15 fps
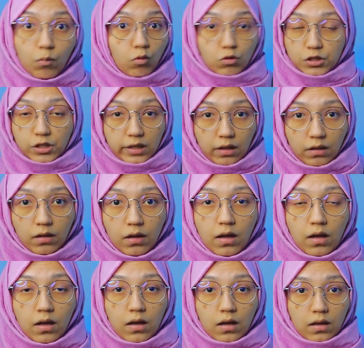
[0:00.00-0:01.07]
emotional.
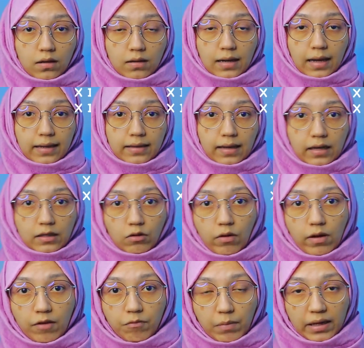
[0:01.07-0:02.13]
Like, I don't
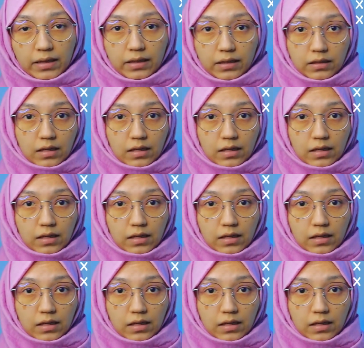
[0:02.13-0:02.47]
have money,